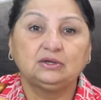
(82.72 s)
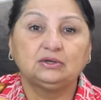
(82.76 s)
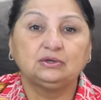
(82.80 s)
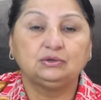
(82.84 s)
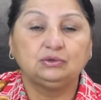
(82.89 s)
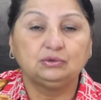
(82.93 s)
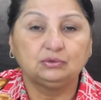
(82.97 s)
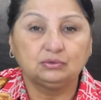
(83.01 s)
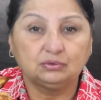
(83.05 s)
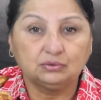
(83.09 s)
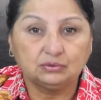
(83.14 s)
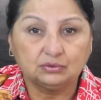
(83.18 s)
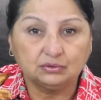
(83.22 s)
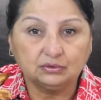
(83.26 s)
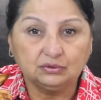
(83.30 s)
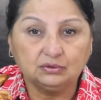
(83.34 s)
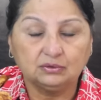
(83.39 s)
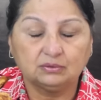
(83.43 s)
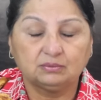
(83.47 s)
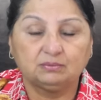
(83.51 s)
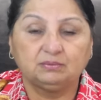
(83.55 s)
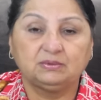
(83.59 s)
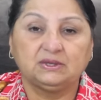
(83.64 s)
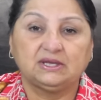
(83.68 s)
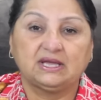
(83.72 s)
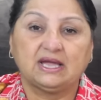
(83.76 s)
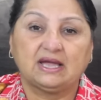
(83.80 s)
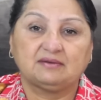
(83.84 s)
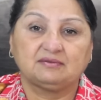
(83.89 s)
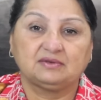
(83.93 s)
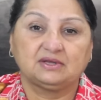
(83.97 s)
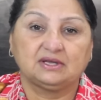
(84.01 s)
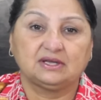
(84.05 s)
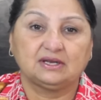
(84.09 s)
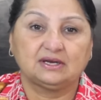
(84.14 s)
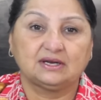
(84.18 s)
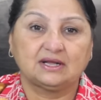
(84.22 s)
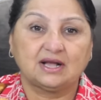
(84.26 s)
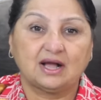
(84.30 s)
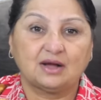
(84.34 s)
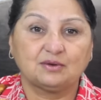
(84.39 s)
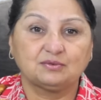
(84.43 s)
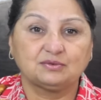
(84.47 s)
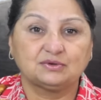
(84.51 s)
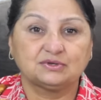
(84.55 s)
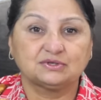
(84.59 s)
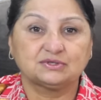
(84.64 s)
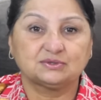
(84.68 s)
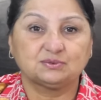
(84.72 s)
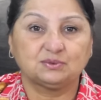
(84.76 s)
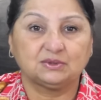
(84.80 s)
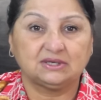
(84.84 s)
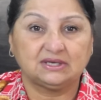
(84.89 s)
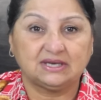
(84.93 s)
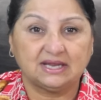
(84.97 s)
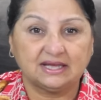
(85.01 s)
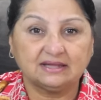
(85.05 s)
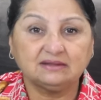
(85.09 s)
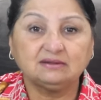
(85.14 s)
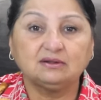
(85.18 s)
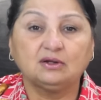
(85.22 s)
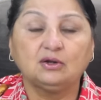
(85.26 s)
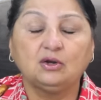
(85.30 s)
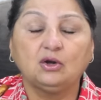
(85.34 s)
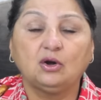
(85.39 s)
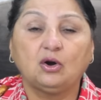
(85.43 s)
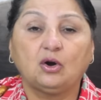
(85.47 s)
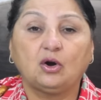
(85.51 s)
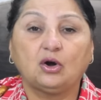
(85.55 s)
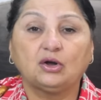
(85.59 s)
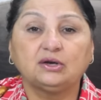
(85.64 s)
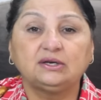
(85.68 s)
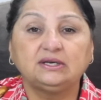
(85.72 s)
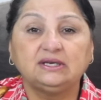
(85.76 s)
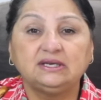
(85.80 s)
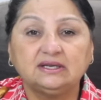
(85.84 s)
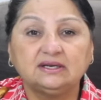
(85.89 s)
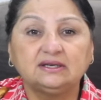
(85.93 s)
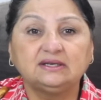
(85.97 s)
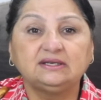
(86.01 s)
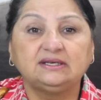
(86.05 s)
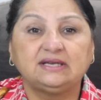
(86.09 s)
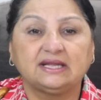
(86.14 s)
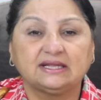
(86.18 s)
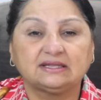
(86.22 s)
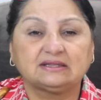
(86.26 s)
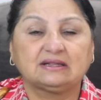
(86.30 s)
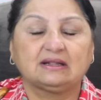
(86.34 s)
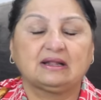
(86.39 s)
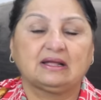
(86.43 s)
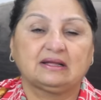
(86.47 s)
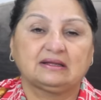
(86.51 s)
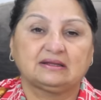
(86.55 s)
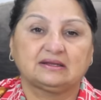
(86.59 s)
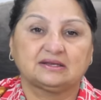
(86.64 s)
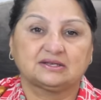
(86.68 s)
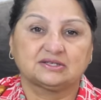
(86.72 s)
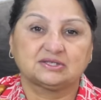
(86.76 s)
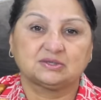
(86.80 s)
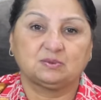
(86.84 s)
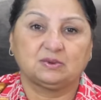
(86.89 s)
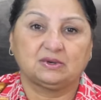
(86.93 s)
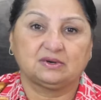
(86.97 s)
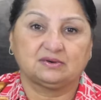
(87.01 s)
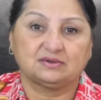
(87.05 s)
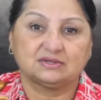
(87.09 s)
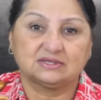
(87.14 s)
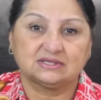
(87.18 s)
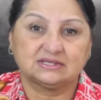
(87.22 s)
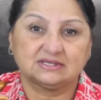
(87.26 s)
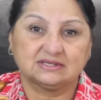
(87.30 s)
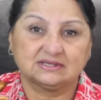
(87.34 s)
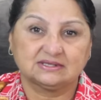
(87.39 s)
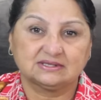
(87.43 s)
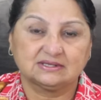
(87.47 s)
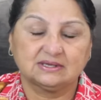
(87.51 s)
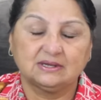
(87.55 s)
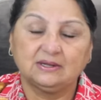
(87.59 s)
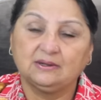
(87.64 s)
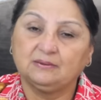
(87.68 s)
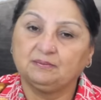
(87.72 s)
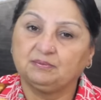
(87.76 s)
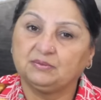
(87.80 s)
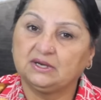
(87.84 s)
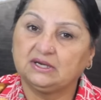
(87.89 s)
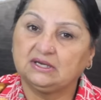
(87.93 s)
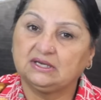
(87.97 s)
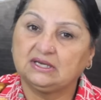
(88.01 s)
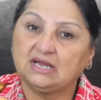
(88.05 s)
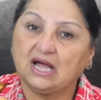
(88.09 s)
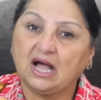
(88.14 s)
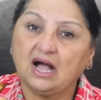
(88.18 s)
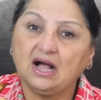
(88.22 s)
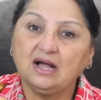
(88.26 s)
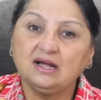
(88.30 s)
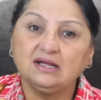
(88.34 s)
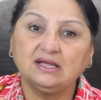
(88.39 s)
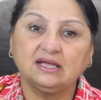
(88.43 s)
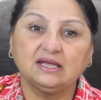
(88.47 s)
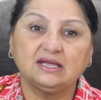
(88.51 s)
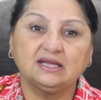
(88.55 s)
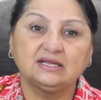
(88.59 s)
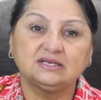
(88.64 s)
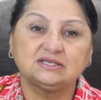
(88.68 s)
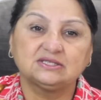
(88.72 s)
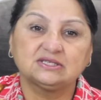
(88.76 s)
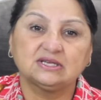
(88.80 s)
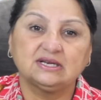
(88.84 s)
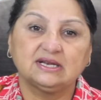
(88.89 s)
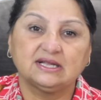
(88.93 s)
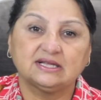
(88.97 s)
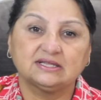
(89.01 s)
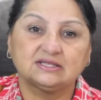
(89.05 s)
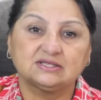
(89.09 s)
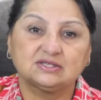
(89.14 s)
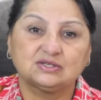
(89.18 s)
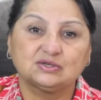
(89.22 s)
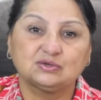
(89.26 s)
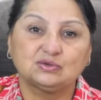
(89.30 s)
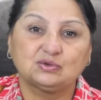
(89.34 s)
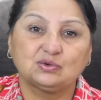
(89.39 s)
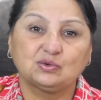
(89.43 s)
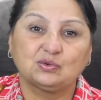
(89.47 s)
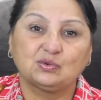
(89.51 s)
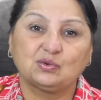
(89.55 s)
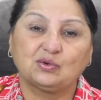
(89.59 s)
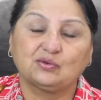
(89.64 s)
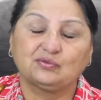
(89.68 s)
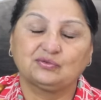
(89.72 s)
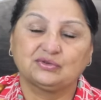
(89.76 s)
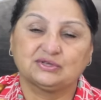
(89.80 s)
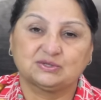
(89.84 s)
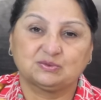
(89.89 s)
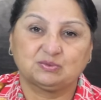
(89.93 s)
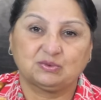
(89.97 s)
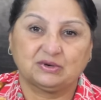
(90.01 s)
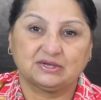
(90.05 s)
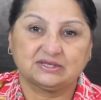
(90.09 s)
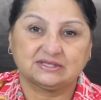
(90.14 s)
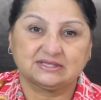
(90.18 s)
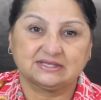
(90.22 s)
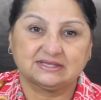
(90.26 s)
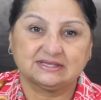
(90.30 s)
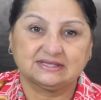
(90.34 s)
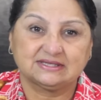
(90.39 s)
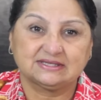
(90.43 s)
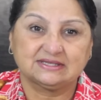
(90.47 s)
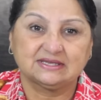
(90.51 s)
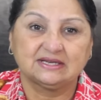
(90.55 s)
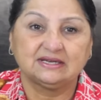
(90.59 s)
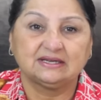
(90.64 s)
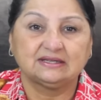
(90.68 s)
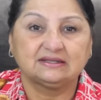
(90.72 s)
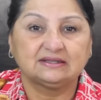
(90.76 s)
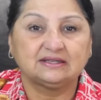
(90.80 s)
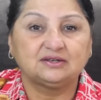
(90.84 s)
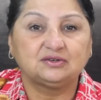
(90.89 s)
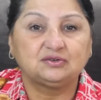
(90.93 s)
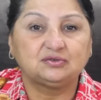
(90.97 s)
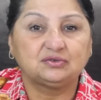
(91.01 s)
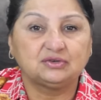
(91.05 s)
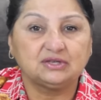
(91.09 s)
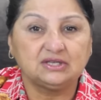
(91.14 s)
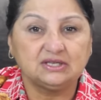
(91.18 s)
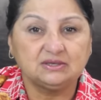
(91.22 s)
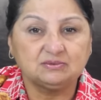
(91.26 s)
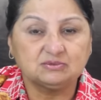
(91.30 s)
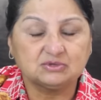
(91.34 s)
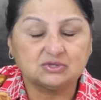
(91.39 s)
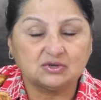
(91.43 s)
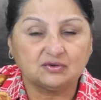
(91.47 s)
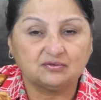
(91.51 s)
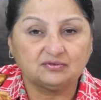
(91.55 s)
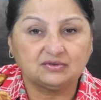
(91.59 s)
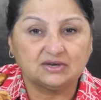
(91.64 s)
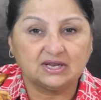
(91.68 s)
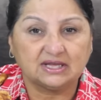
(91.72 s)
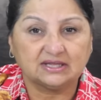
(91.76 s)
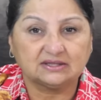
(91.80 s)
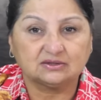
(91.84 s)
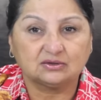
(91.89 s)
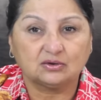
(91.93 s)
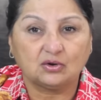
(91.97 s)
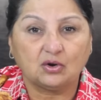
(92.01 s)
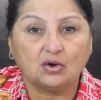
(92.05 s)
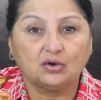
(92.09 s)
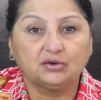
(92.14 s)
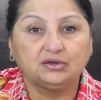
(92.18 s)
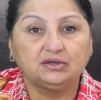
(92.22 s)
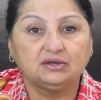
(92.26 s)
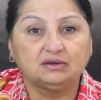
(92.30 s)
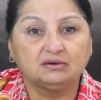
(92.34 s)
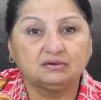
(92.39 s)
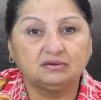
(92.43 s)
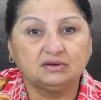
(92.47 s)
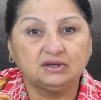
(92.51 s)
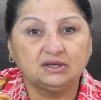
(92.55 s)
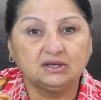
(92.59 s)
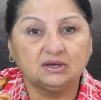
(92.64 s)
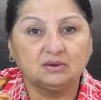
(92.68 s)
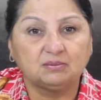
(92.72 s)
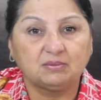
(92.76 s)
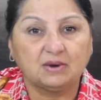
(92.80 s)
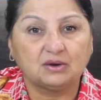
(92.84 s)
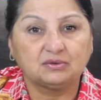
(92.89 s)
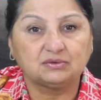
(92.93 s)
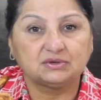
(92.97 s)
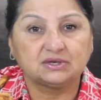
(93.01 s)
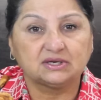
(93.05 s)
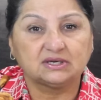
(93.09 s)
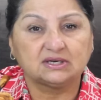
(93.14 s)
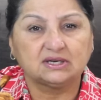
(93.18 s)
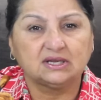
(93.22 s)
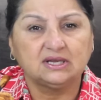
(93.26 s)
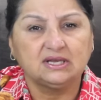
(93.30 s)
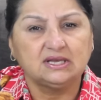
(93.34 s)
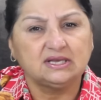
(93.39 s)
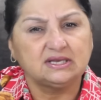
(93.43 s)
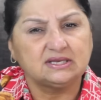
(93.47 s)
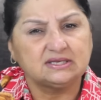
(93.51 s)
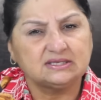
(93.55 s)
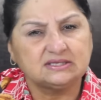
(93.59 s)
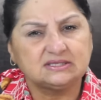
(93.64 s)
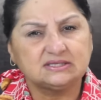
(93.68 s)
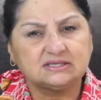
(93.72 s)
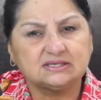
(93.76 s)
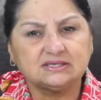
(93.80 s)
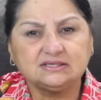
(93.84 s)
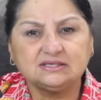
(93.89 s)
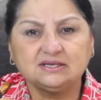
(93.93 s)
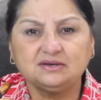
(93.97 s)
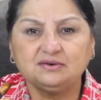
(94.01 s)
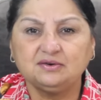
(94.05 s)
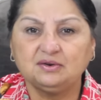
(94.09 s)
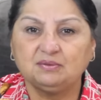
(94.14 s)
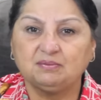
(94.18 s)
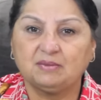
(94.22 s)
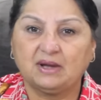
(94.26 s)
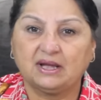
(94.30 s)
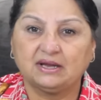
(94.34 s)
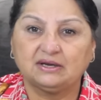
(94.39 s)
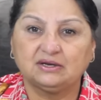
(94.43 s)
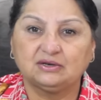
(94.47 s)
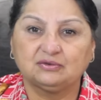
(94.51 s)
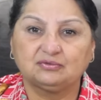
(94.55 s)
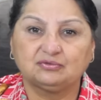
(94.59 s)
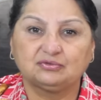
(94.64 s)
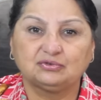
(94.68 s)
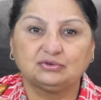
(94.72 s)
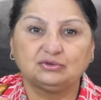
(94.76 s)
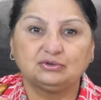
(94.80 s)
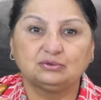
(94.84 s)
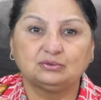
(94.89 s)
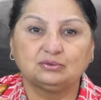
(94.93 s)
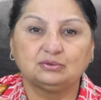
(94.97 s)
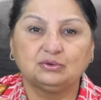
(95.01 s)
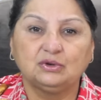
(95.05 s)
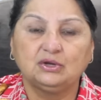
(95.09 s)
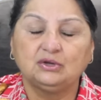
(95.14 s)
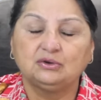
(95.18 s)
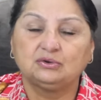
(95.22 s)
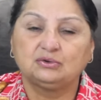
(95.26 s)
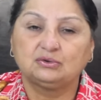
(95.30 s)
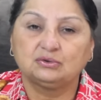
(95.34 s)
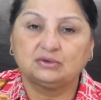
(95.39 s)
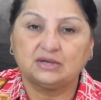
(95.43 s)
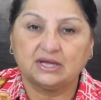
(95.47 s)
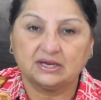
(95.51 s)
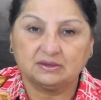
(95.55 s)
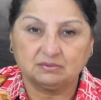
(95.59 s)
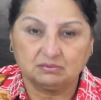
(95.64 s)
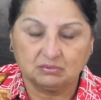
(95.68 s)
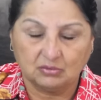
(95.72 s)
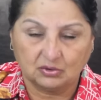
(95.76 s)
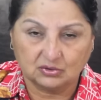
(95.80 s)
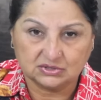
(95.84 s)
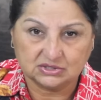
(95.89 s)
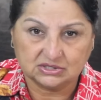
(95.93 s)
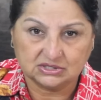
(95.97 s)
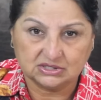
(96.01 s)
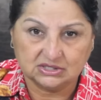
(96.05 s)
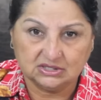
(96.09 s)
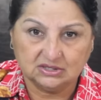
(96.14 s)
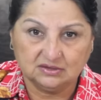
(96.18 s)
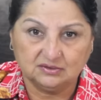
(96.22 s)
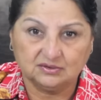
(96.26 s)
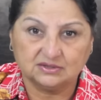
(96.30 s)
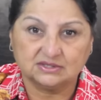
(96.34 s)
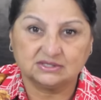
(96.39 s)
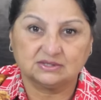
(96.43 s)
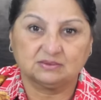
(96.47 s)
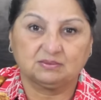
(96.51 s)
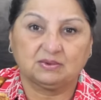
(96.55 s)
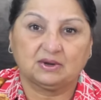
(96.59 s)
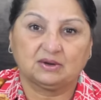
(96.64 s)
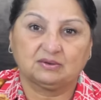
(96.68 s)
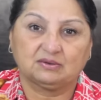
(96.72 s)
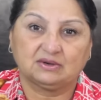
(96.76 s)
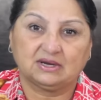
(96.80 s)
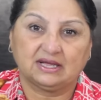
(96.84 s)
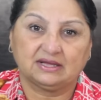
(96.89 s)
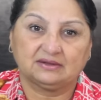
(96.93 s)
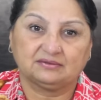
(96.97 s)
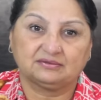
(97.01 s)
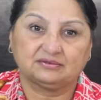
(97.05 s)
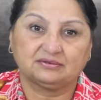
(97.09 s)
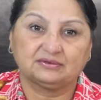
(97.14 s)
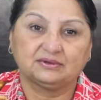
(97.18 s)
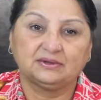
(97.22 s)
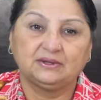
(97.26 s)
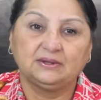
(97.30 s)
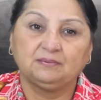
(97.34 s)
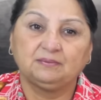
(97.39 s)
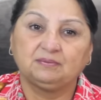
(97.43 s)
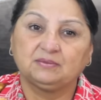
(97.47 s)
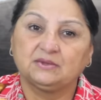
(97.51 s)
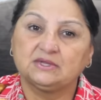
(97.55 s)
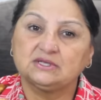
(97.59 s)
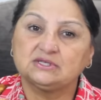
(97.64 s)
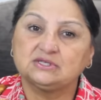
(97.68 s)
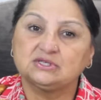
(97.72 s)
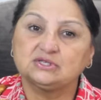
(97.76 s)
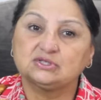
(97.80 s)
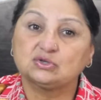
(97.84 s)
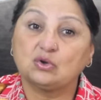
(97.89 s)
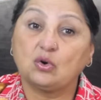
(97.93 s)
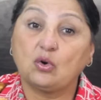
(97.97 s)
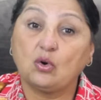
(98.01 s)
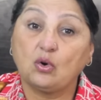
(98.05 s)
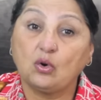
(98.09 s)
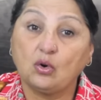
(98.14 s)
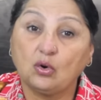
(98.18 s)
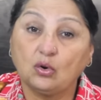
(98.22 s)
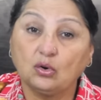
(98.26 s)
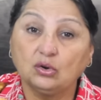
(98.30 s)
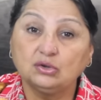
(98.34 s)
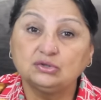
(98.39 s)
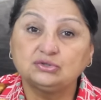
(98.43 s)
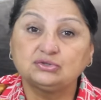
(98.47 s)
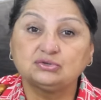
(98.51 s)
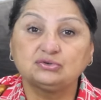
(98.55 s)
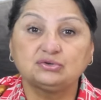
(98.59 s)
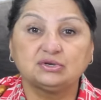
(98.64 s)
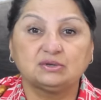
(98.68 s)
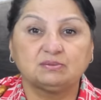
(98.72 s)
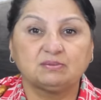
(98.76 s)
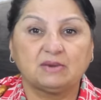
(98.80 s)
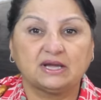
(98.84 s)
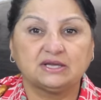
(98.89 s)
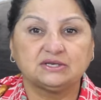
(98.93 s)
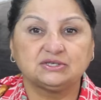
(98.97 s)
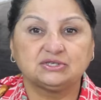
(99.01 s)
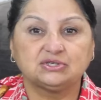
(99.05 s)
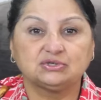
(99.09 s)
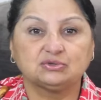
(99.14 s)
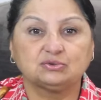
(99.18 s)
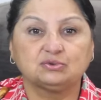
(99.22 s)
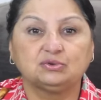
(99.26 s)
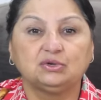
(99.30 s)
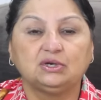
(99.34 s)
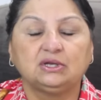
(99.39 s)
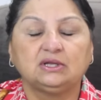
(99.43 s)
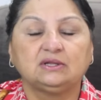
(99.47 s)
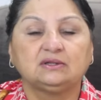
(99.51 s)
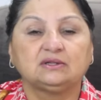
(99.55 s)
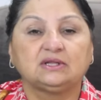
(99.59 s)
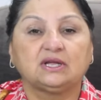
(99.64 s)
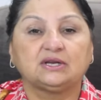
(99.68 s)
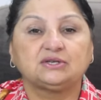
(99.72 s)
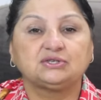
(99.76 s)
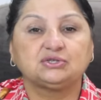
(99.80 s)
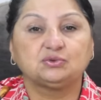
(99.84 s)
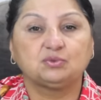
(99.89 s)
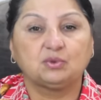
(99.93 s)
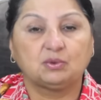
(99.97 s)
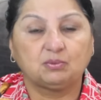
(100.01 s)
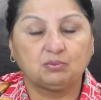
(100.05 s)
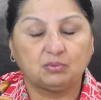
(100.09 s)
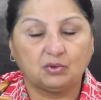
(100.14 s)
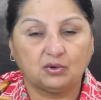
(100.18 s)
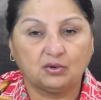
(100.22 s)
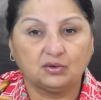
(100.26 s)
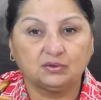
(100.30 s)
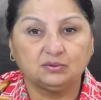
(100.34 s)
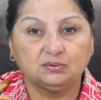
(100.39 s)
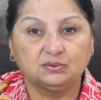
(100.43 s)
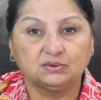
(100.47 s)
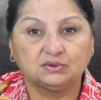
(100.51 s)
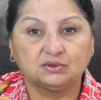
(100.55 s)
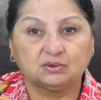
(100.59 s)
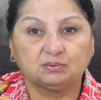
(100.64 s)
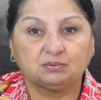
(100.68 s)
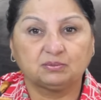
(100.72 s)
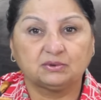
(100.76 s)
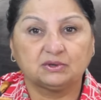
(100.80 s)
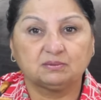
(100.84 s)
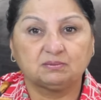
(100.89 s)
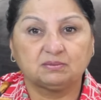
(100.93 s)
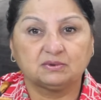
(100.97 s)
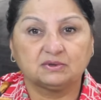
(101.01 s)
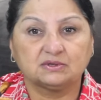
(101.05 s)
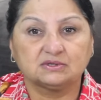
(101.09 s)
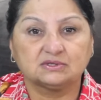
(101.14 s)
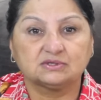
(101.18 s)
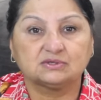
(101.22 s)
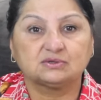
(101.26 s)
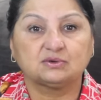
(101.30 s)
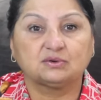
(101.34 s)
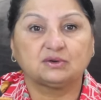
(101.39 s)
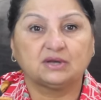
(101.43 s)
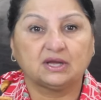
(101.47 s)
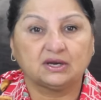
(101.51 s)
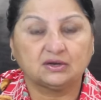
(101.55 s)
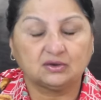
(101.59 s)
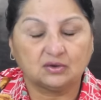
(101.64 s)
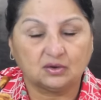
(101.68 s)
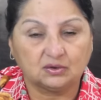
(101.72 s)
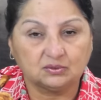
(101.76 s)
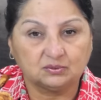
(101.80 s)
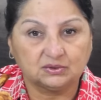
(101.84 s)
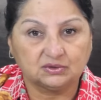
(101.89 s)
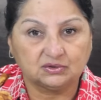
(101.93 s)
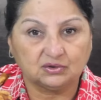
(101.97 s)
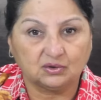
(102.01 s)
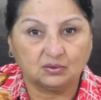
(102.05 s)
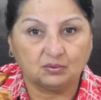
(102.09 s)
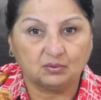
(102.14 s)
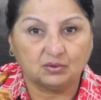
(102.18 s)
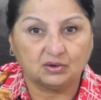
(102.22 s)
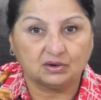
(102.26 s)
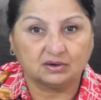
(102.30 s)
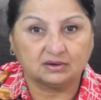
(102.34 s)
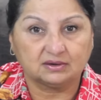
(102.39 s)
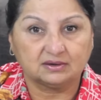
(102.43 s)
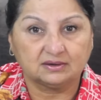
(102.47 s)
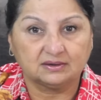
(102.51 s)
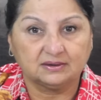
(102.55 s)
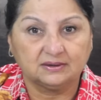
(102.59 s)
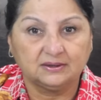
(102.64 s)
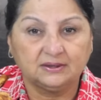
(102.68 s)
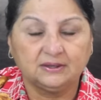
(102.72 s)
You could be having encounters with death or near-death-like experiences. The dark angel lets you know of his presence. The dreams of death or hearing about it is just a reminder for you to get more serious about life. This is all to remind you that you were born with a purpose, so get on with your work.